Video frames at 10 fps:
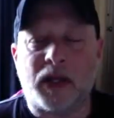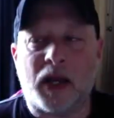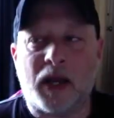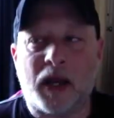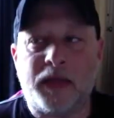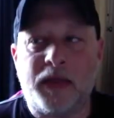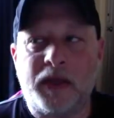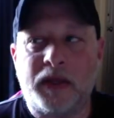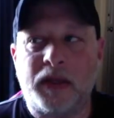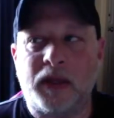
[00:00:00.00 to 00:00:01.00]
I
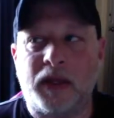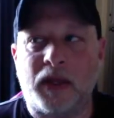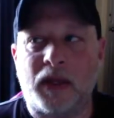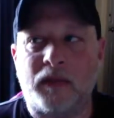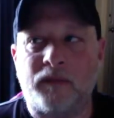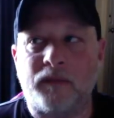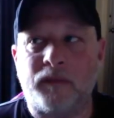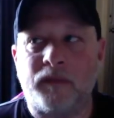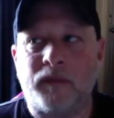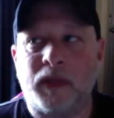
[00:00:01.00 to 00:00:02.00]
think I
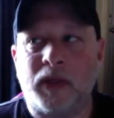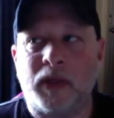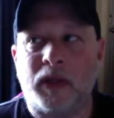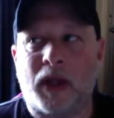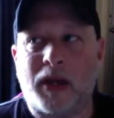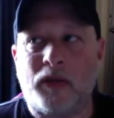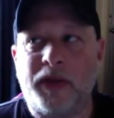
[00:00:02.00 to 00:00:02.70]
don't